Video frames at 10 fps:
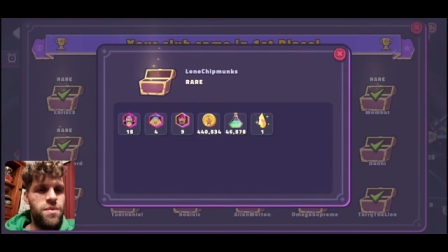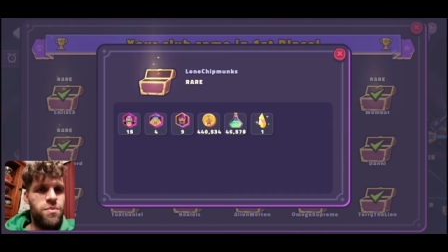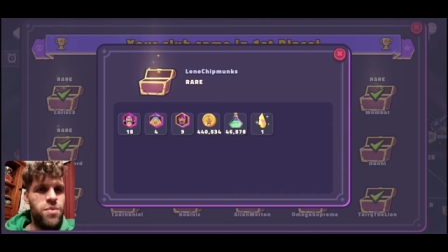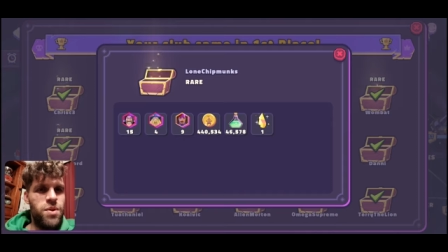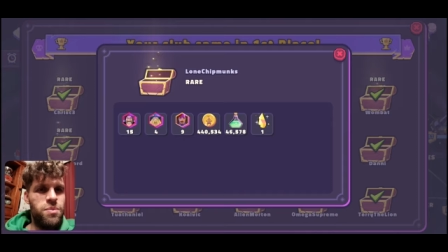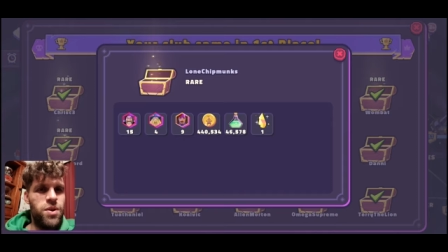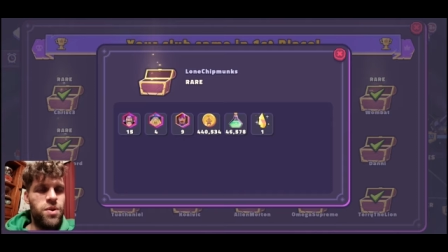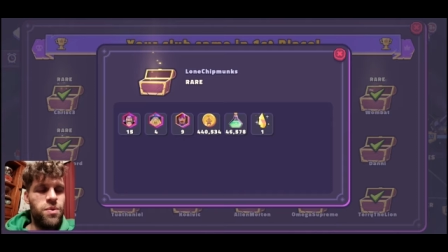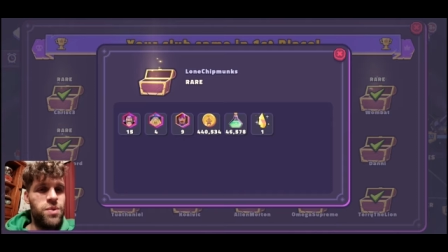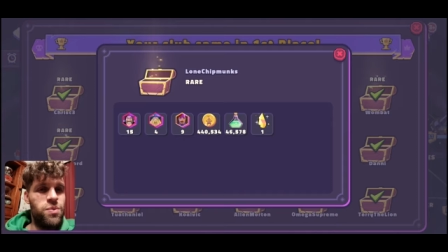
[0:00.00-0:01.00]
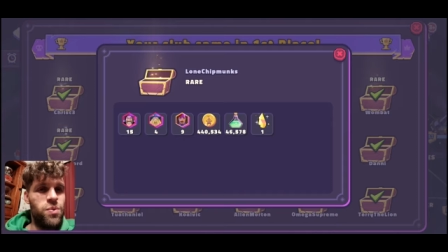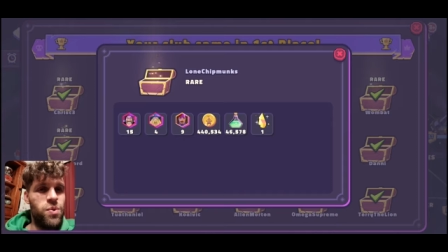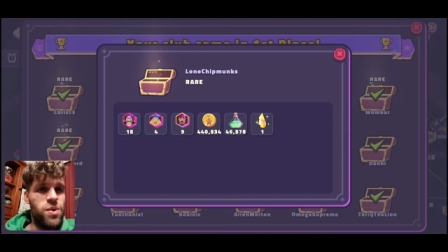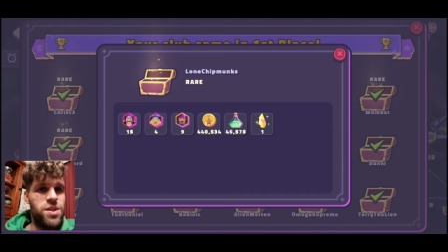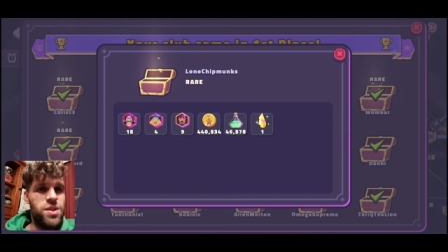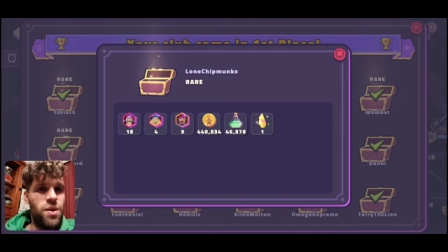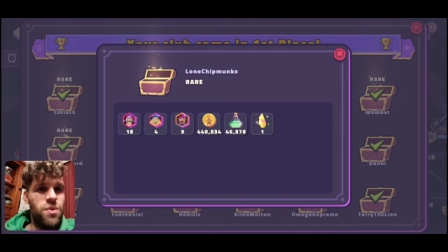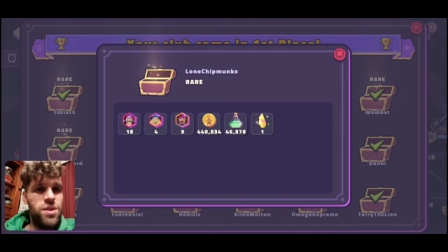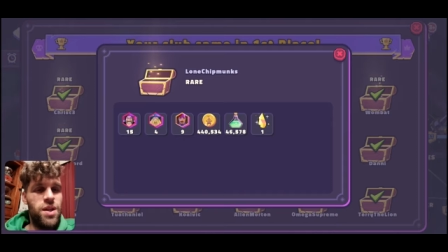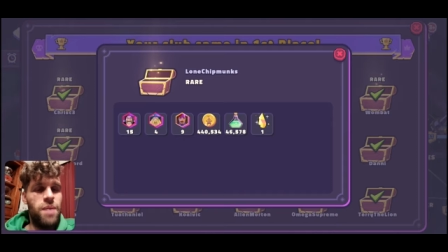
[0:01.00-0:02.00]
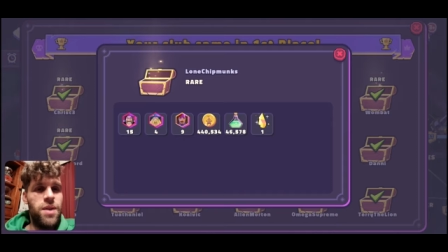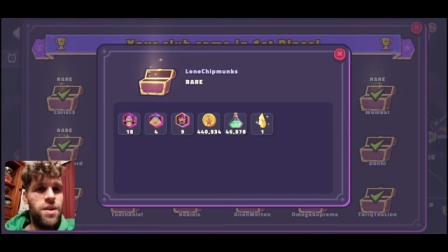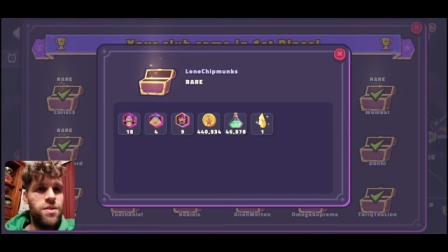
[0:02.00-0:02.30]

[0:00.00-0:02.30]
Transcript: pretty, pretty good ones with all the stones coming out.